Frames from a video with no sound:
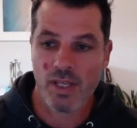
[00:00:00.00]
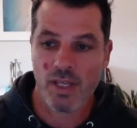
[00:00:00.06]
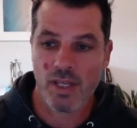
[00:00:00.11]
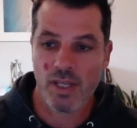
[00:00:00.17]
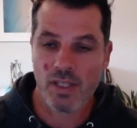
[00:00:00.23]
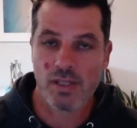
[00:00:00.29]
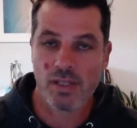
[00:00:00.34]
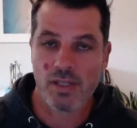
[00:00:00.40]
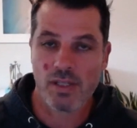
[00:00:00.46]

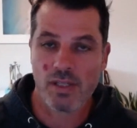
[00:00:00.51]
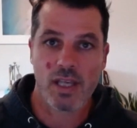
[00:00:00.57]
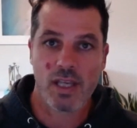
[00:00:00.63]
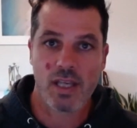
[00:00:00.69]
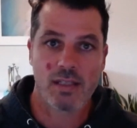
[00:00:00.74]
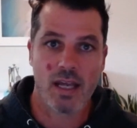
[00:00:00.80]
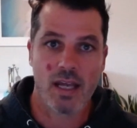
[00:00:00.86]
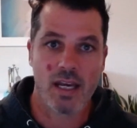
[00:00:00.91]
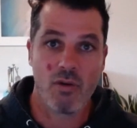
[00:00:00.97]
business
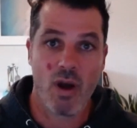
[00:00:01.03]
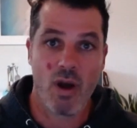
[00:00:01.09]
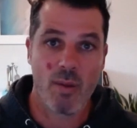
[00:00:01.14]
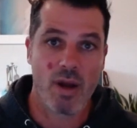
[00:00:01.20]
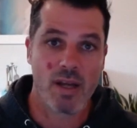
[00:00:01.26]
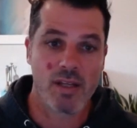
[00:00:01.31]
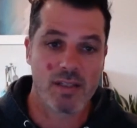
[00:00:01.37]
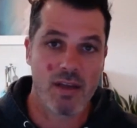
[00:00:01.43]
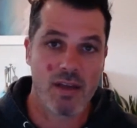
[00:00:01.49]
case study run
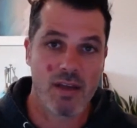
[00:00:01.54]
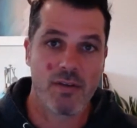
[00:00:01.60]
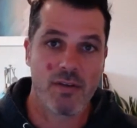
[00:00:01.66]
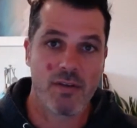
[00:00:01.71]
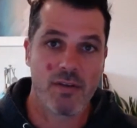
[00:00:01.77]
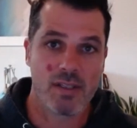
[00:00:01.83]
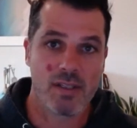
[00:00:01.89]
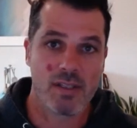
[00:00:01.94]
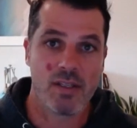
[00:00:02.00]
by Stefan,
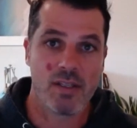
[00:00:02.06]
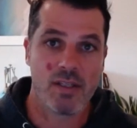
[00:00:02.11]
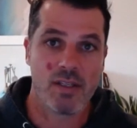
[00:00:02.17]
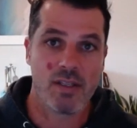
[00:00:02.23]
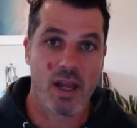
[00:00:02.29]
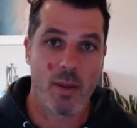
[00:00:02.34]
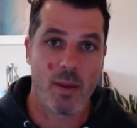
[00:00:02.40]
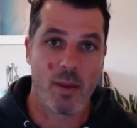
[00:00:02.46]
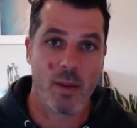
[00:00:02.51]
our
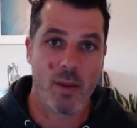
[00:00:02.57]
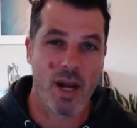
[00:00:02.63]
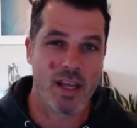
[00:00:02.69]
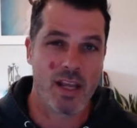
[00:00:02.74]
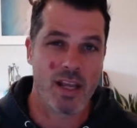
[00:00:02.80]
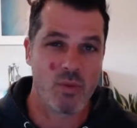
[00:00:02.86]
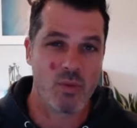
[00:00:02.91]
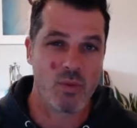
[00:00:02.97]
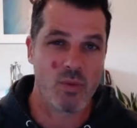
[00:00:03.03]
CTO, coming out
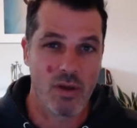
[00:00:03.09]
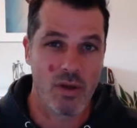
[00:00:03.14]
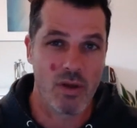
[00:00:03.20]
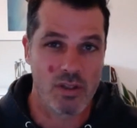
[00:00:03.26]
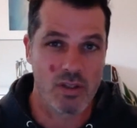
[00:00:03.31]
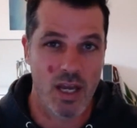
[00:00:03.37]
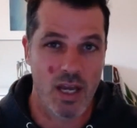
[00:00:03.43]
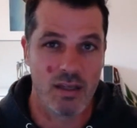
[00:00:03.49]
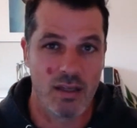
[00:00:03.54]
next week,
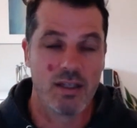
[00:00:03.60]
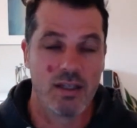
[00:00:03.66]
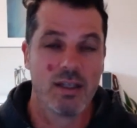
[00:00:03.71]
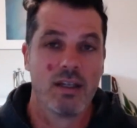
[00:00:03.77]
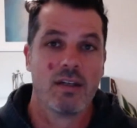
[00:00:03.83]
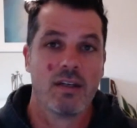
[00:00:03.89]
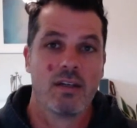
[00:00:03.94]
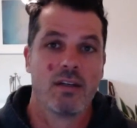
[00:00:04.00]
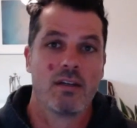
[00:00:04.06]
Thursday.
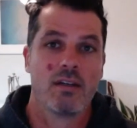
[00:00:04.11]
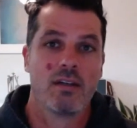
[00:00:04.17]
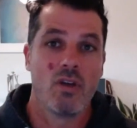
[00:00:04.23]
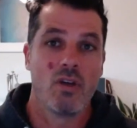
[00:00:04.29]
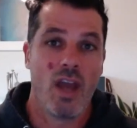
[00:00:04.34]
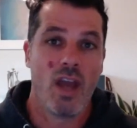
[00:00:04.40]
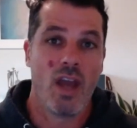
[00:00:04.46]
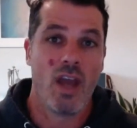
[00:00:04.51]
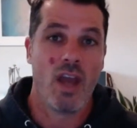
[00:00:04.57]

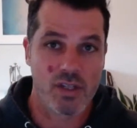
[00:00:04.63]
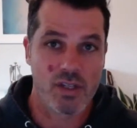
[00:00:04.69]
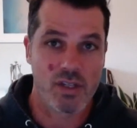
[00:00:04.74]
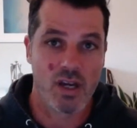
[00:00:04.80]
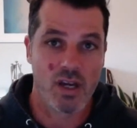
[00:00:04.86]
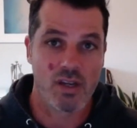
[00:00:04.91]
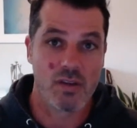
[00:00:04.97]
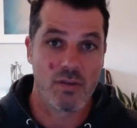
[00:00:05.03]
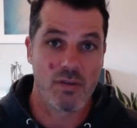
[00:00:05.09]
You have to watch
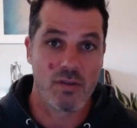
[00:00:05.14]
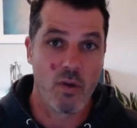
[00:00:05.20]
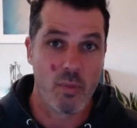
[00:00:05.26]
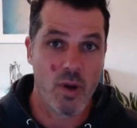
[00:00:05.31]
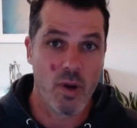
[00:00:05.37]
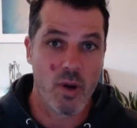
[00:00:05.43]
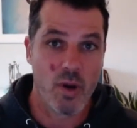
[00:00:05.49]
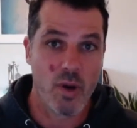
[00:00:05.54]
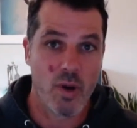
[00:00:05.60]
that. It's a
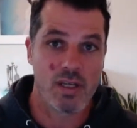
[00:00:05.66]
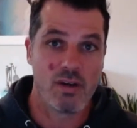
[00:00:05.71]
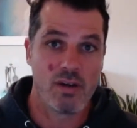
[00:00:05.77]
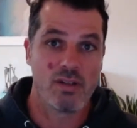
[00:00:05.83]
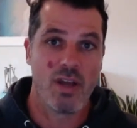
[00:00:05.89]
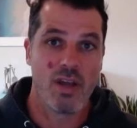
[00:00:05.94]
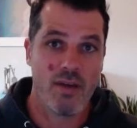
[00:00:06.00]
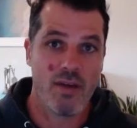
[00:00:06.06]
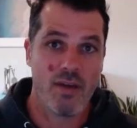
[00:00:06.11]
4-part
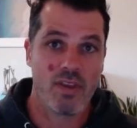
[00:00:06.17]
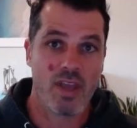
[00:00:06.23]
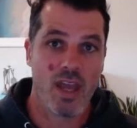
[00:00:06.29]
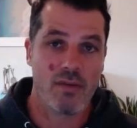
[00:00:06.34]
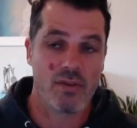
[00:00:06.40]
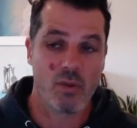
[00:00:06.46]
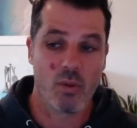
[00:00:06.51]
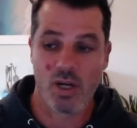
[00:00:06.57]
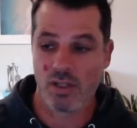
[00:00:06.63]
series. You have
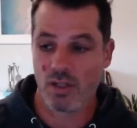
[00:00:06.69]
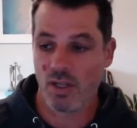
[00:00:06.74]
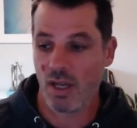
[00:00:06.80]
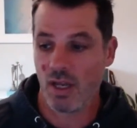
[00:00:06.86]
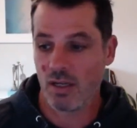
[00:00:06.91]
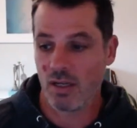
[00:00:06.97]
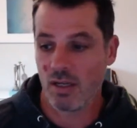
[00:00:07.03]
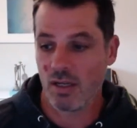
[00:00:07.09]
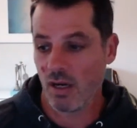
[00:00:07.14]
to watch
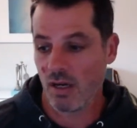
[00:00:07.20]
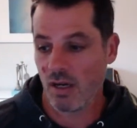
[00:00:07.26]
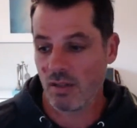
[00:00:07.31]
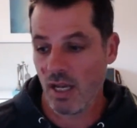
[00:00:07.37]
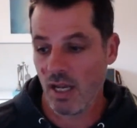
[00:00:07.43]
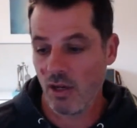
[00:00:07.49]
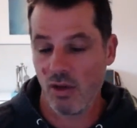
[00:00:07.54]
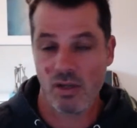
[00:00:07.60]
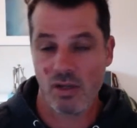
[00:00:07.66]
that. It's going to
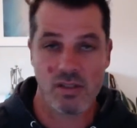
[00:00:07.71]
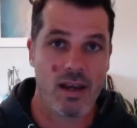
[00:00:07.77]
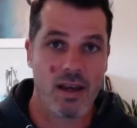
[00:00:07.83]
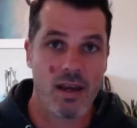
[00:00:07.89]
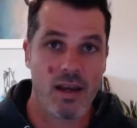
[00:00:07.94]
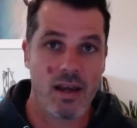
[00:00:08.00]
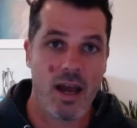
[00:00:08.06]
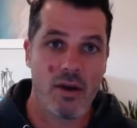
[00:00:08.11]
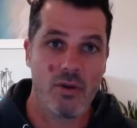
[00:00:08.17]
tell you
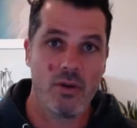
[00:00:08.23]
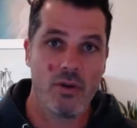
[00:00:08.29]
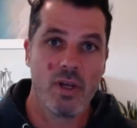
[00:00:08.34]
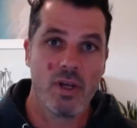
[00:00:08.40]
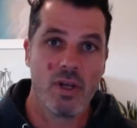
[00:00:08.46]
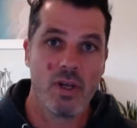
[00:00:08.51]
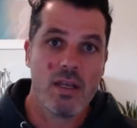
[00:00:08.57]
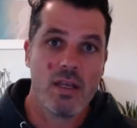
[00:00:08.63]
exactly how to